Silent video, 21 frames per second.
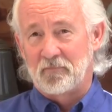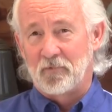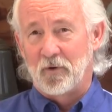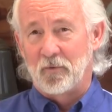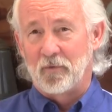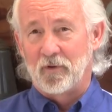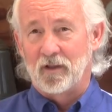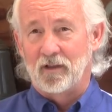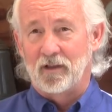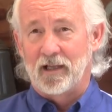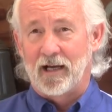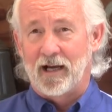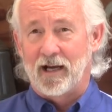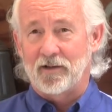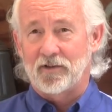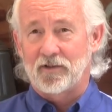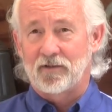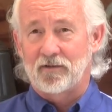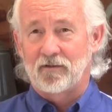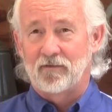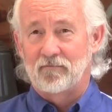over the
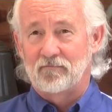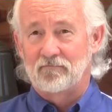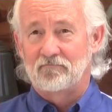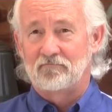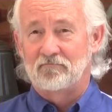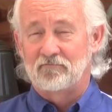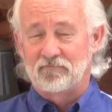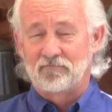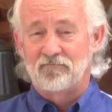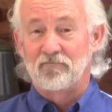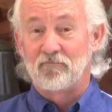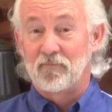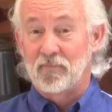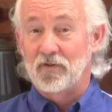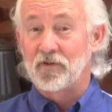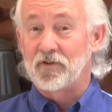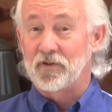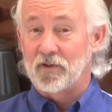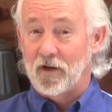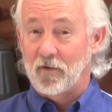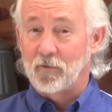last
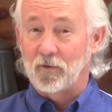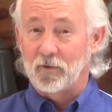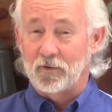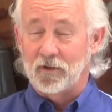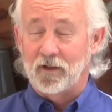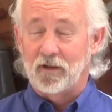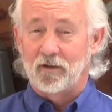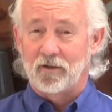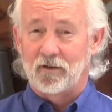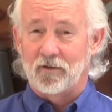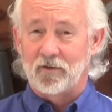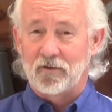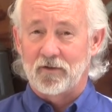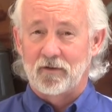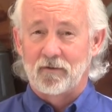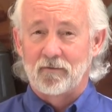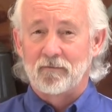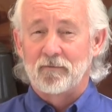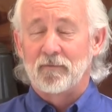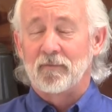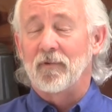several years,
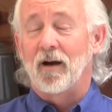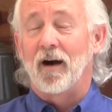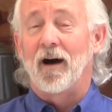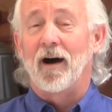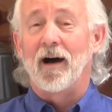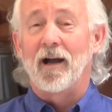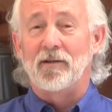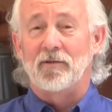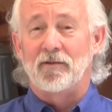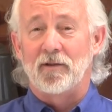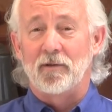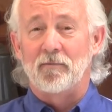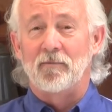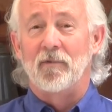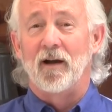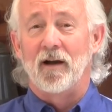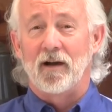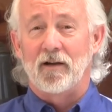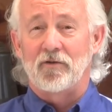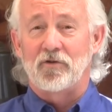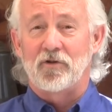I did
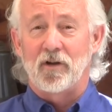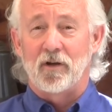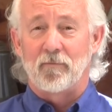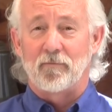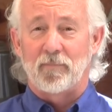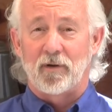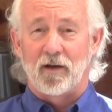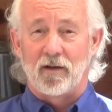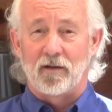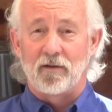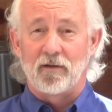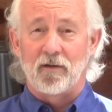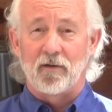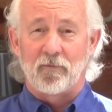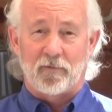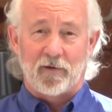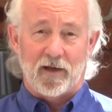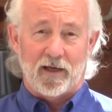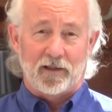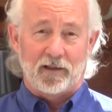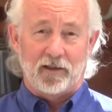not jump on the
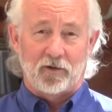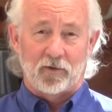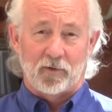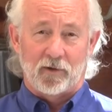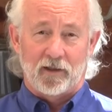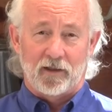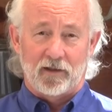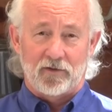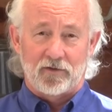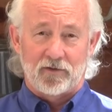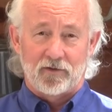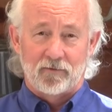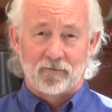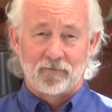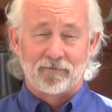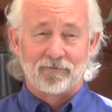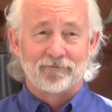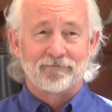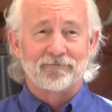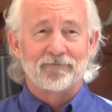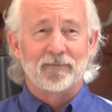fatty craze.
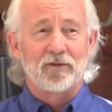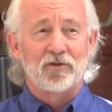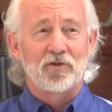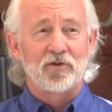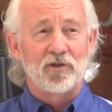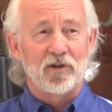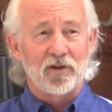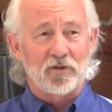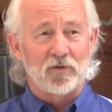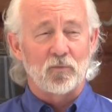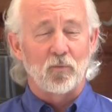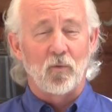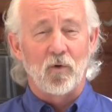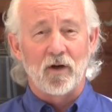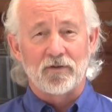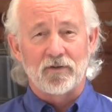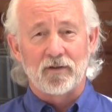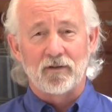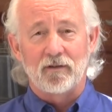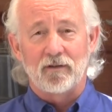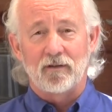Just
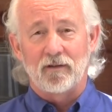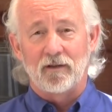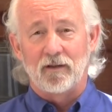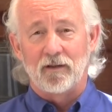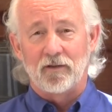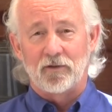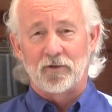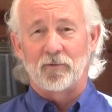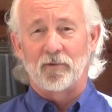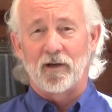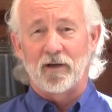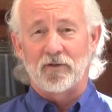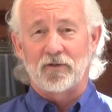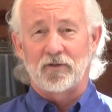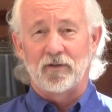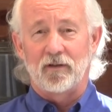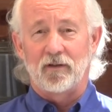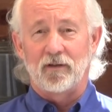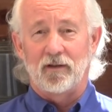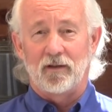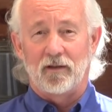wasn't
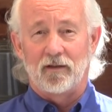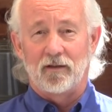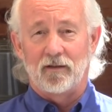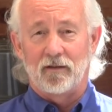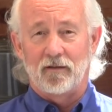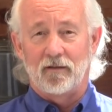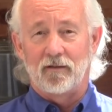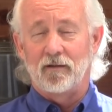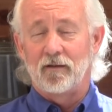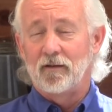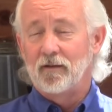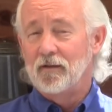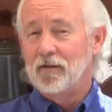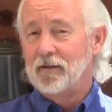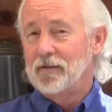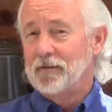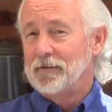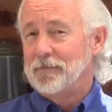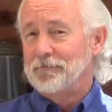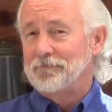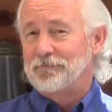interested in
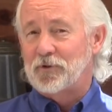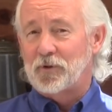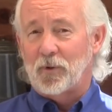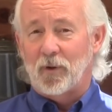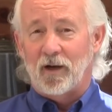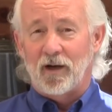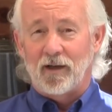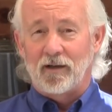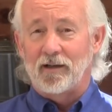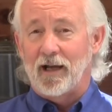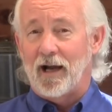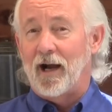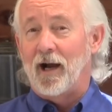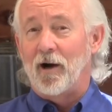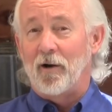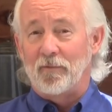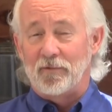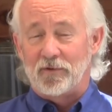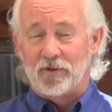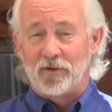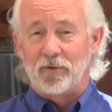trying to
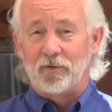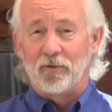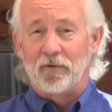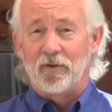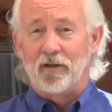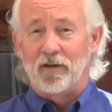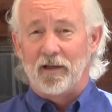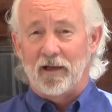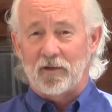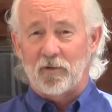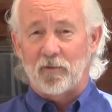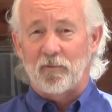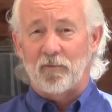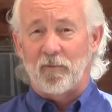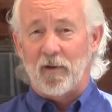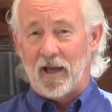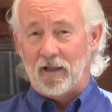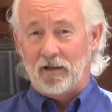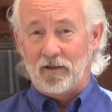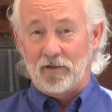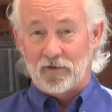outdo the next
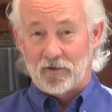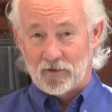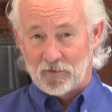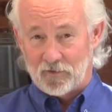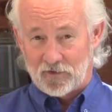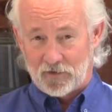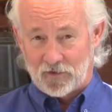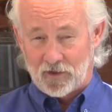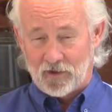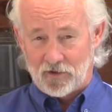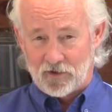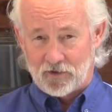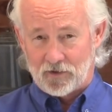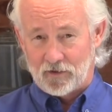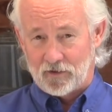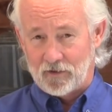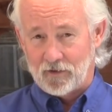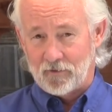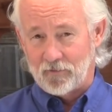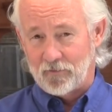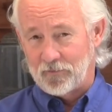fatty
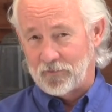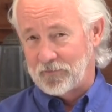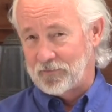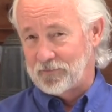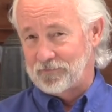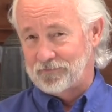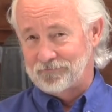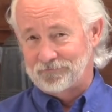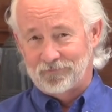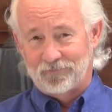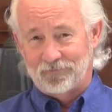sensation of